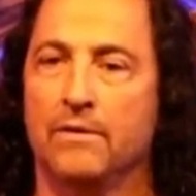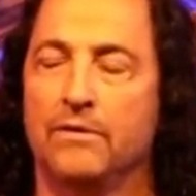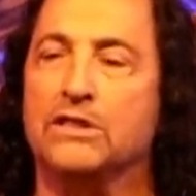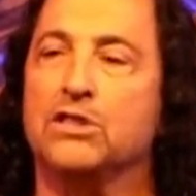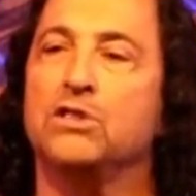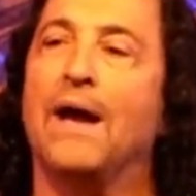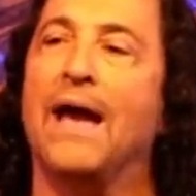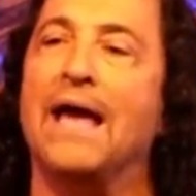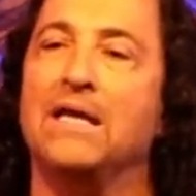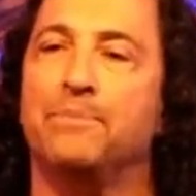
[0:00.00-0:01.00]
that to do
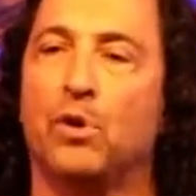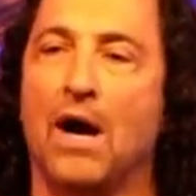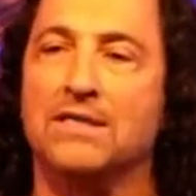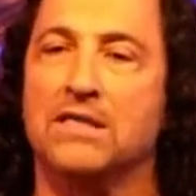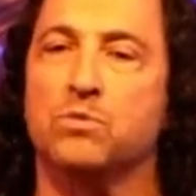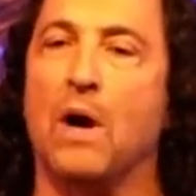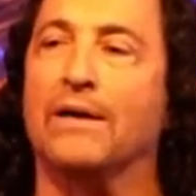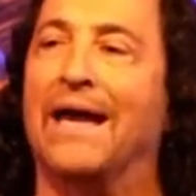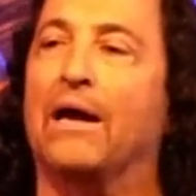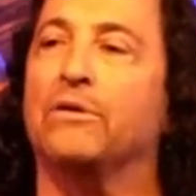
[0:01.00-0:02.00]
any process while
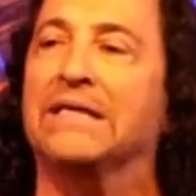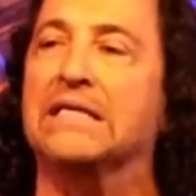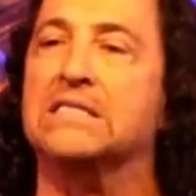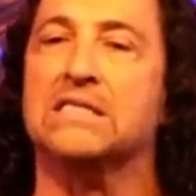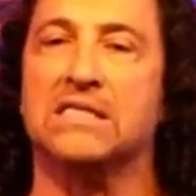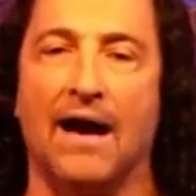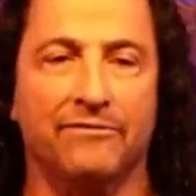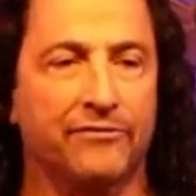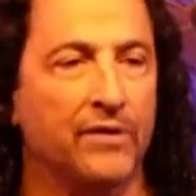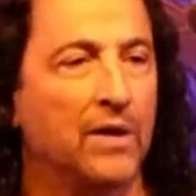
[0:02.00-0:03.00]
carrying stuff
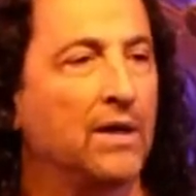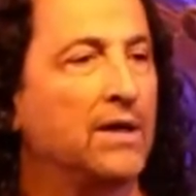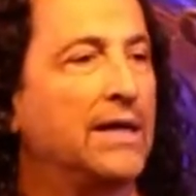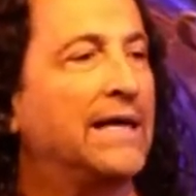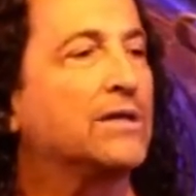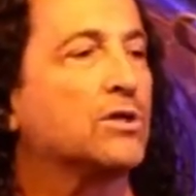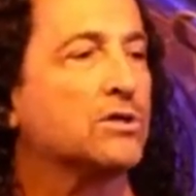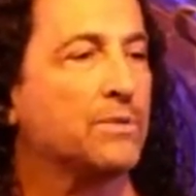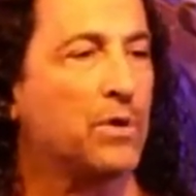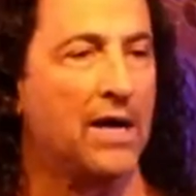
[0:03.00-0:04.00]
hinders
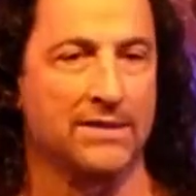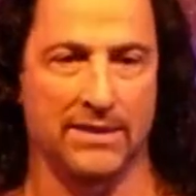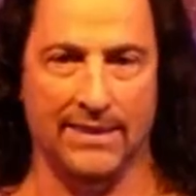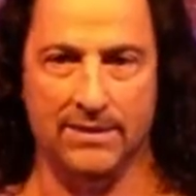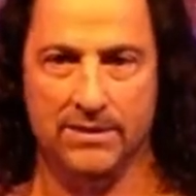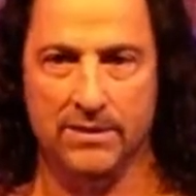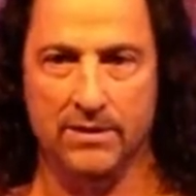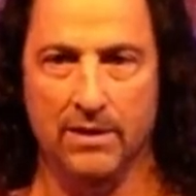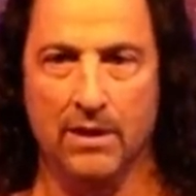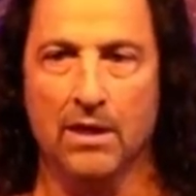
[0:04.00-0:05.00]
the process.
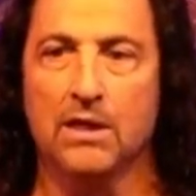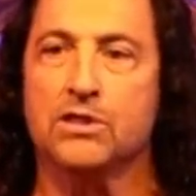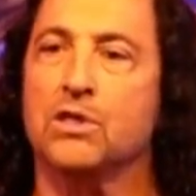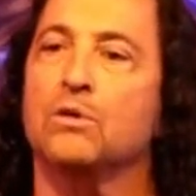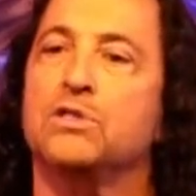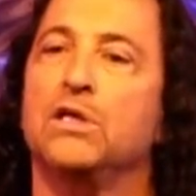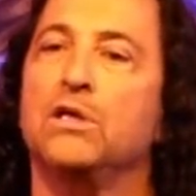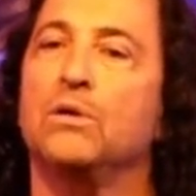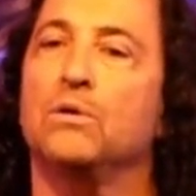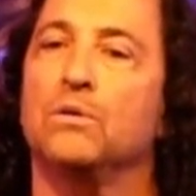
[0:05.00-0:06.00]
So to
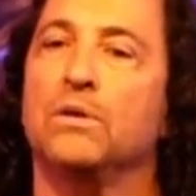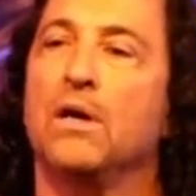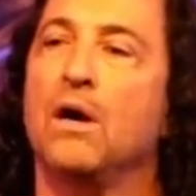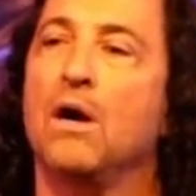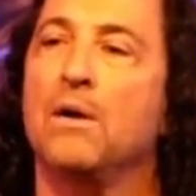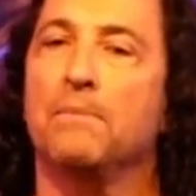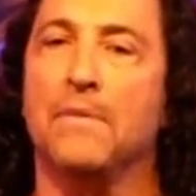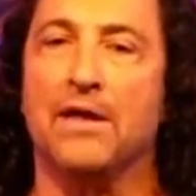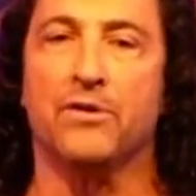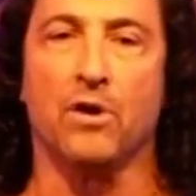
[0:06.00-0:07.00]
you,
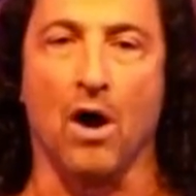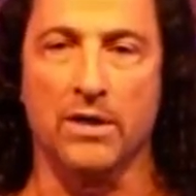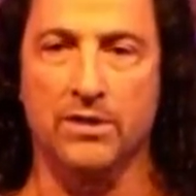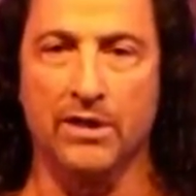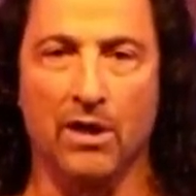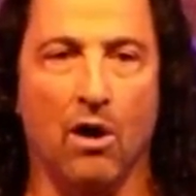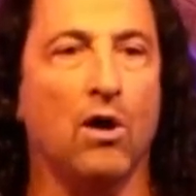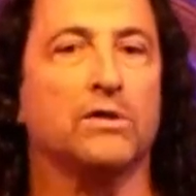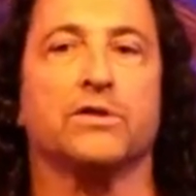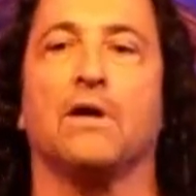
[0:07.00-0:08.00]
Mother, onto the
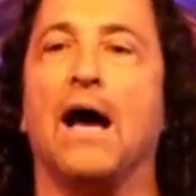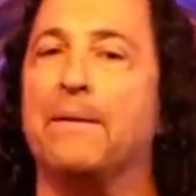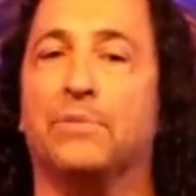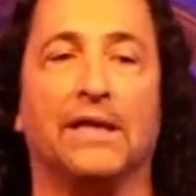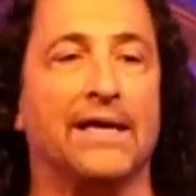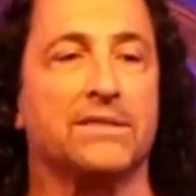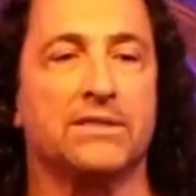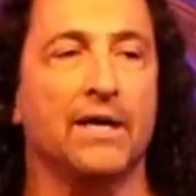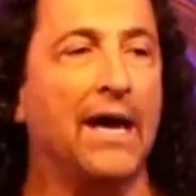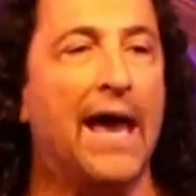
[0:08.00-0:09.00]
altar I place
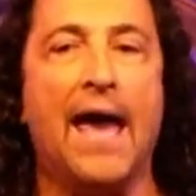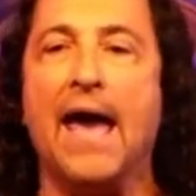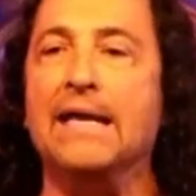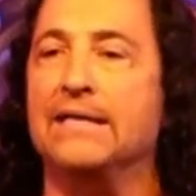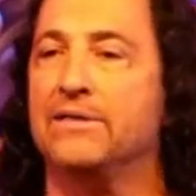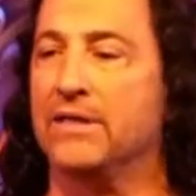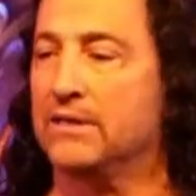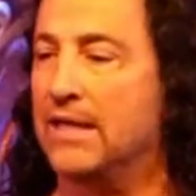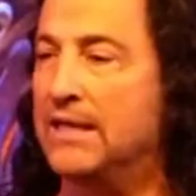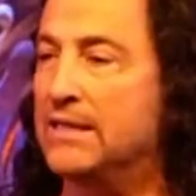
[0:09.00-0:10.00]
anything
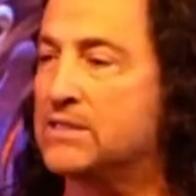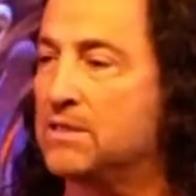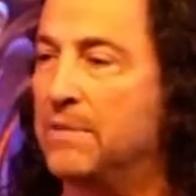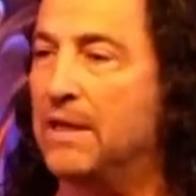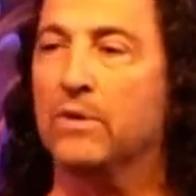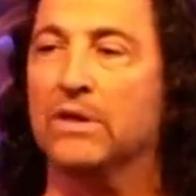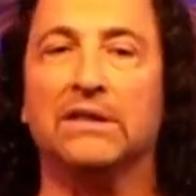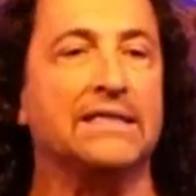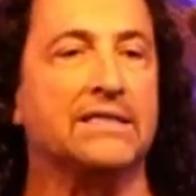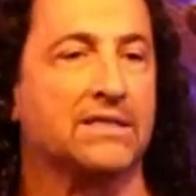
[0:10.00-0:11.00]
that needs to be
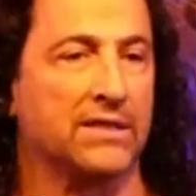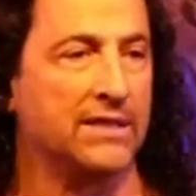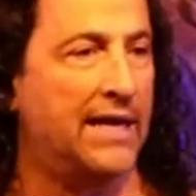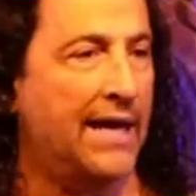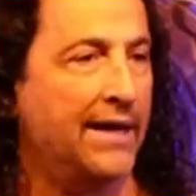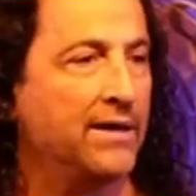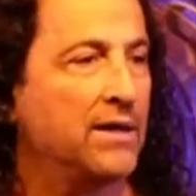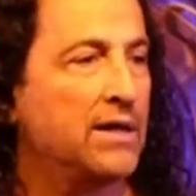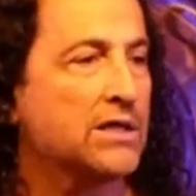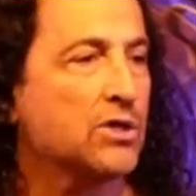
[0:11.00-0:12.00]
released today
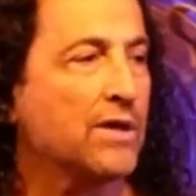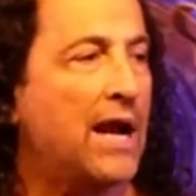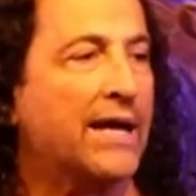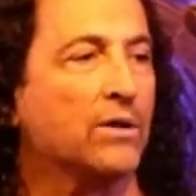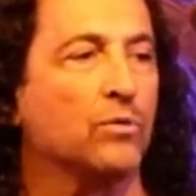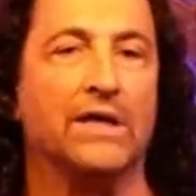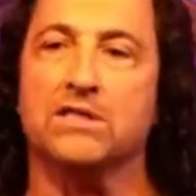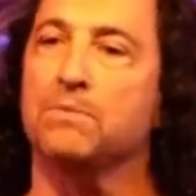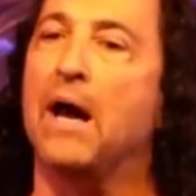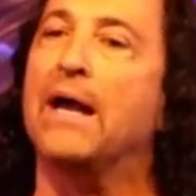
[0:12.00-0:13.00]
so that I can
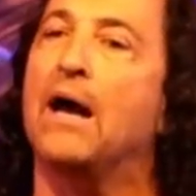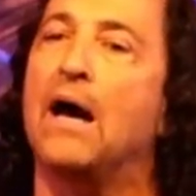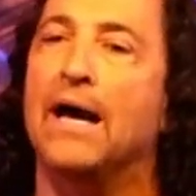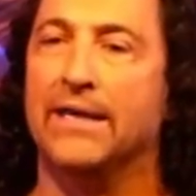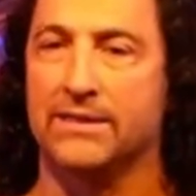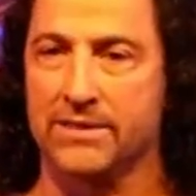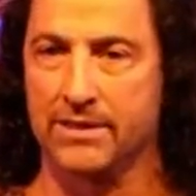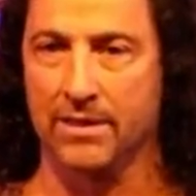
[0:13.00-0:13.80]
reach my highest